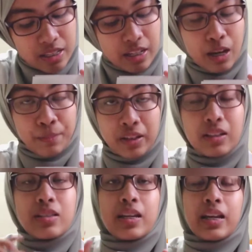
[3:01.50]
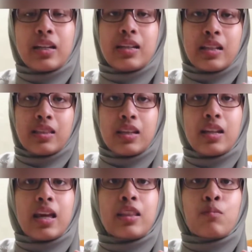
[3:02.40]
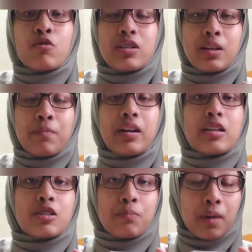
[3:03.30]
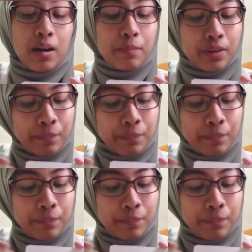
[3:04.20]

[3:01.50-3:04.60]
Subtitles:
is enamel, second dentin, and the most inner part is pulp.